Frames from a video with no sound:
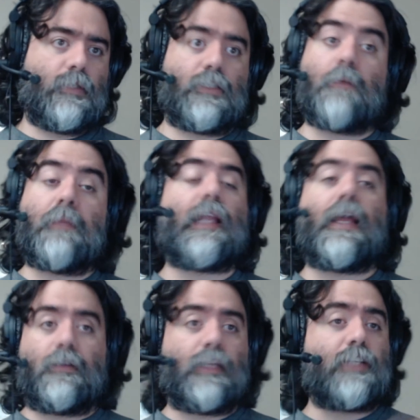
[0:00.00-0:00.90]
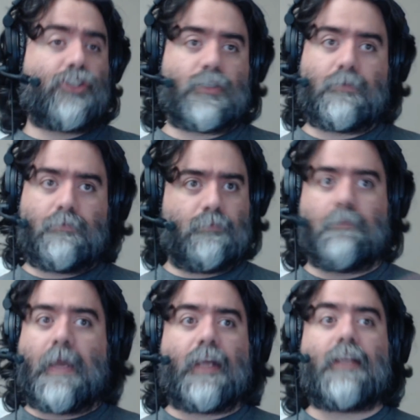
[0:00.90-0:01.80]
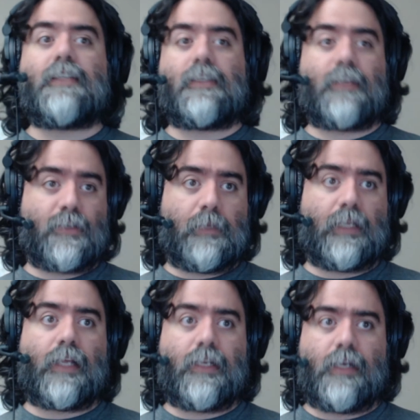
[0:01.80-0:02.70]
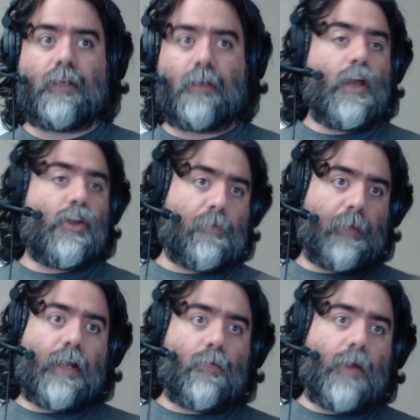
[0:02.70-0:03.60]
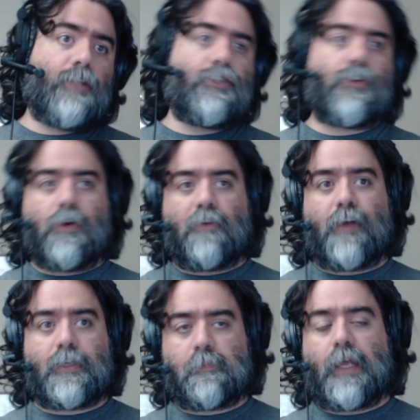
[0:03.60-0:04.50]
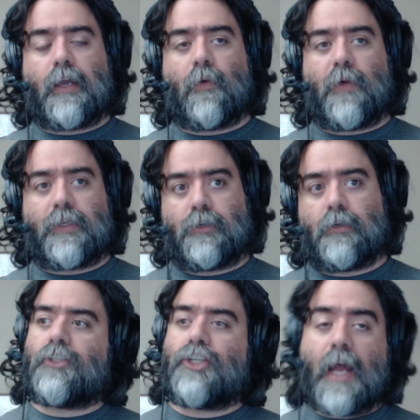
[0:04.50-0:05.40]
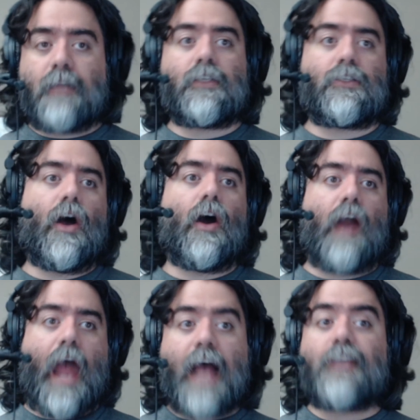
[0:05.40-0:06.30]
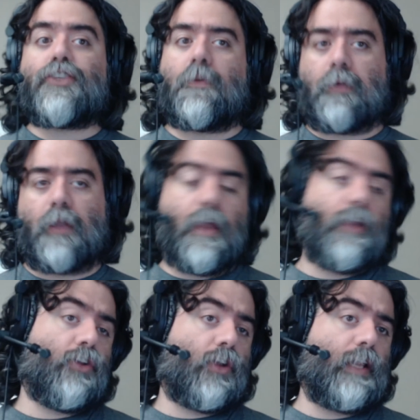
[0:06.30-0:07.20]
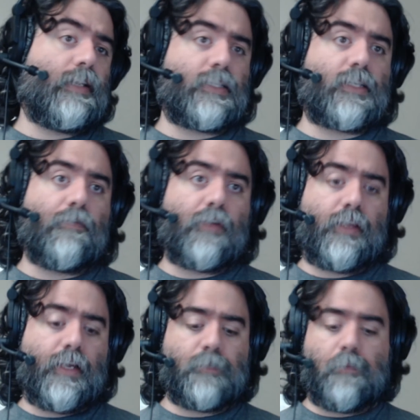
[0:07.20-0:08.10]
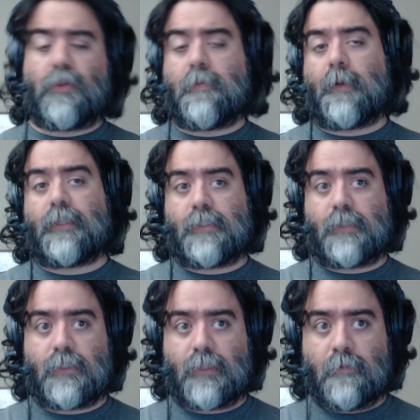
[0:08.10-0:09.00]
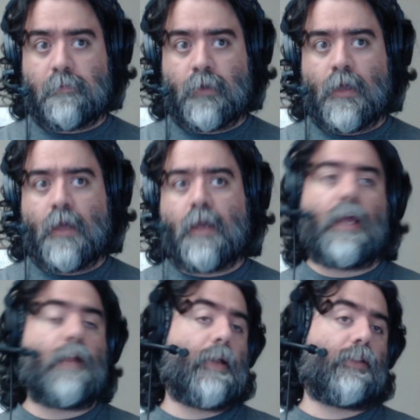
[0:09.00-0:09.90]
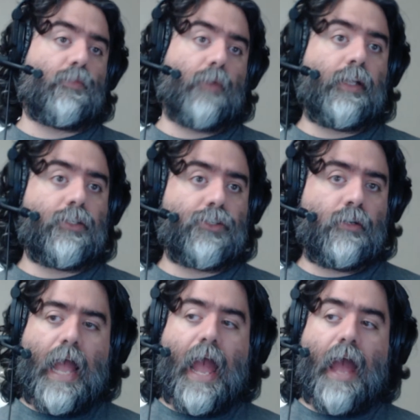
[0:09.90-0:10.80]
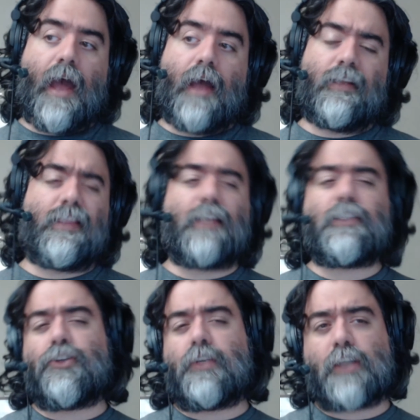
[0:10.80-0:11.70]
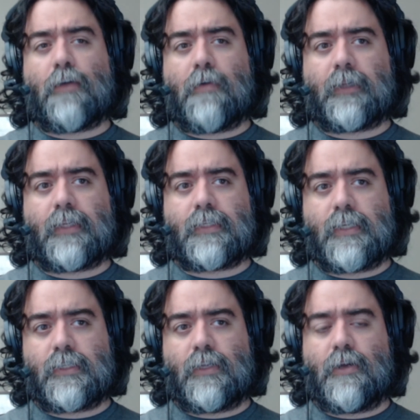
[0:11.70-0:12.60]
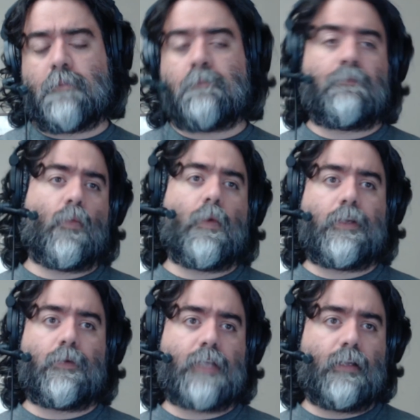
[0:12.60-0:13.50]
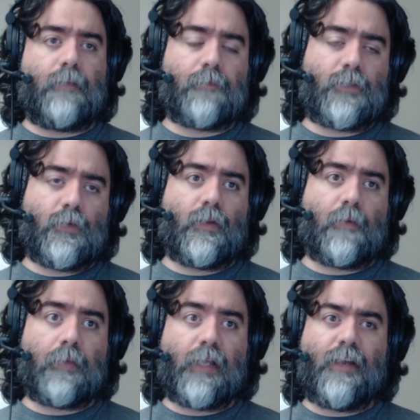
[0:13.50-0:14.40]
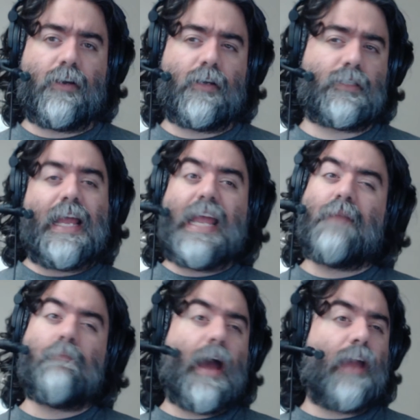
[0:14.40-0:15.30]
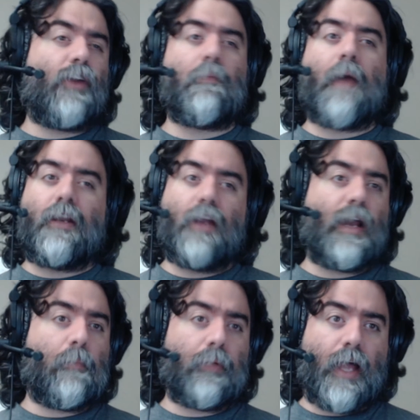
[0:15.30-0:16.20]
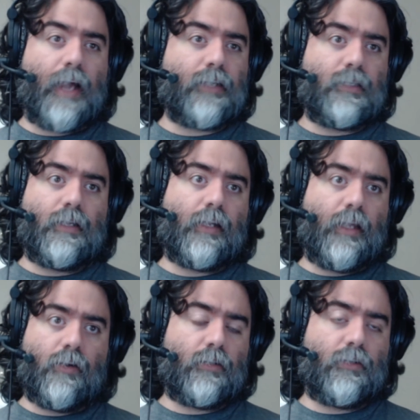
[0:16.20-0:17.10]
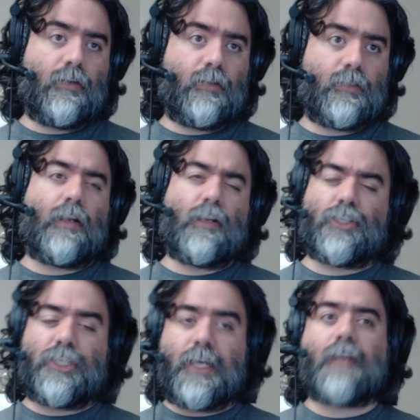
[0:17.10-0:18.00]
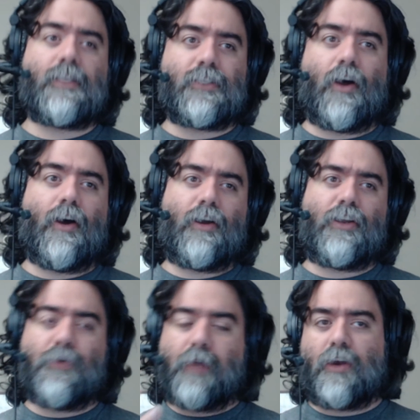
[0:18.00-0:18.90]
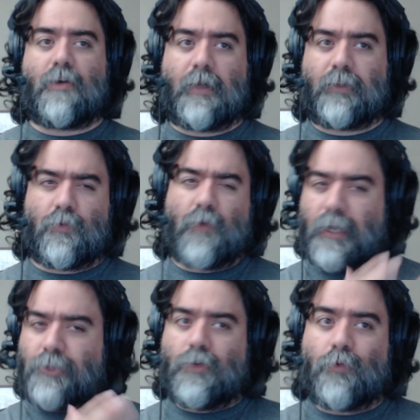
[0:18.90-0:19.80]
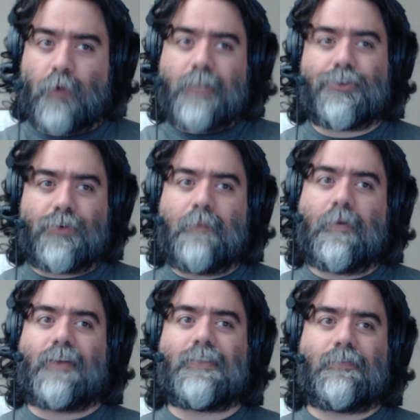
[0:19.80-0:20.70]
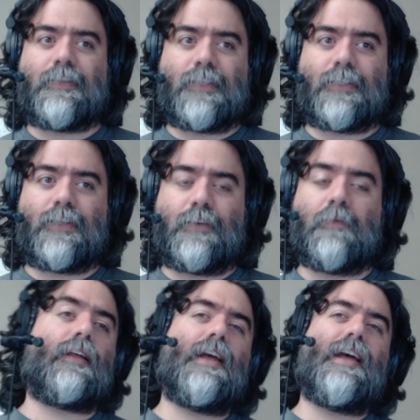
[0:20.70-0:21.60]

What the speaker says: Something like, let's just make it easy, say something like D&D. You're playing a ranger, your friend's playing a wizard. Chances are, as you're playing, you're going to discover things both about the system and about the ranger. And the things that you discover about the system, when you tell them to other players, it might or might not apply to their characters. Because chances are, you care about the rangery parts of the system.